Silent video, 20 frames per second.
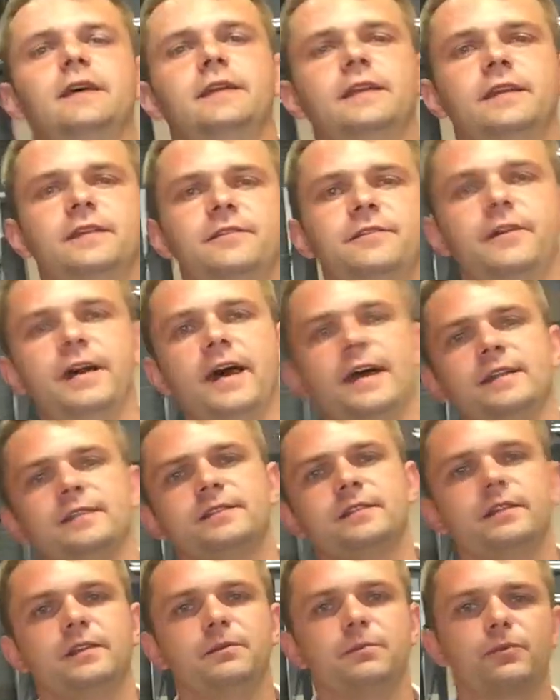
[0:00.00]
and
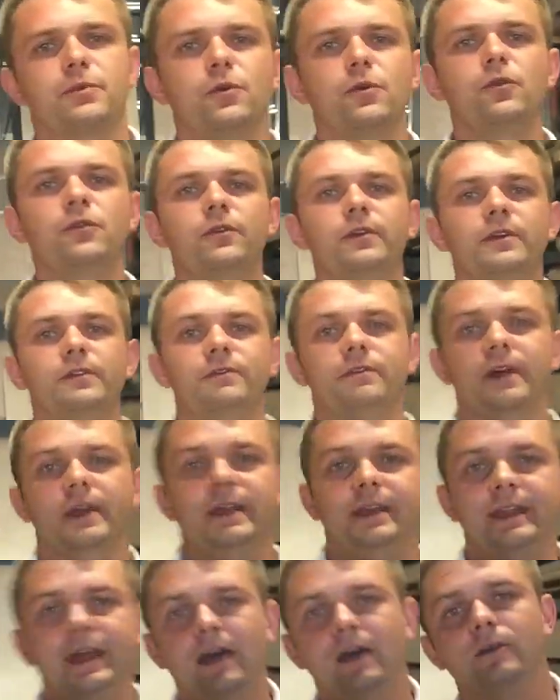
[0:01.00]
advance and improve and
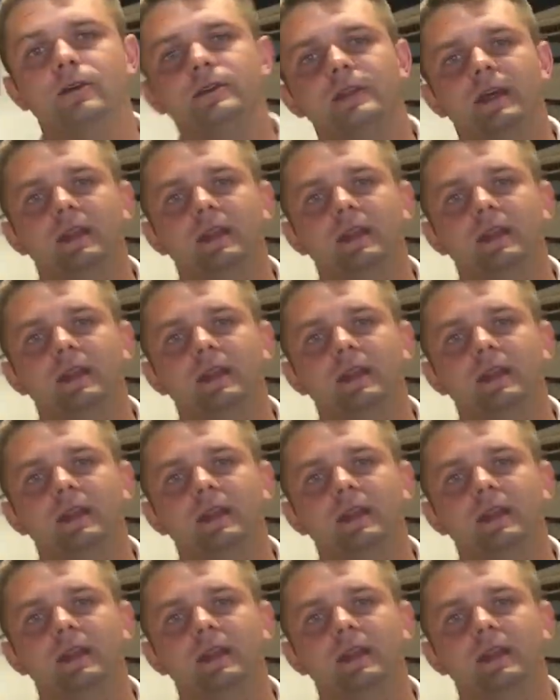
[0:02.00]
find out,